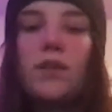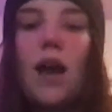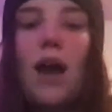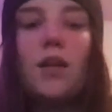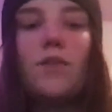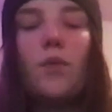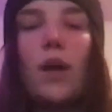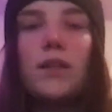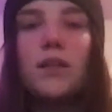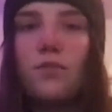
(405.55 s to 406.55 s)
it was
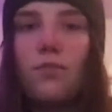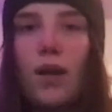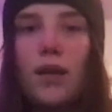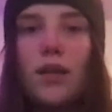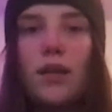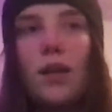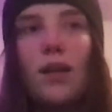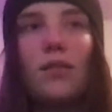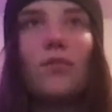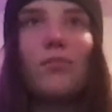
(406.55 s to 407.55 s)
kind of a waste of
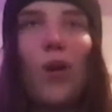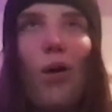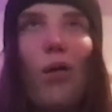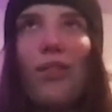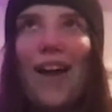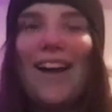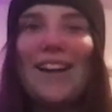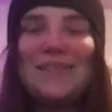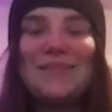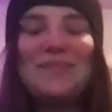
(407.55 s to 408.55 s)
money and all
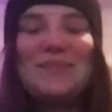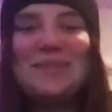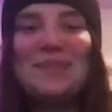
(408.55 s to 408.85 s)
that.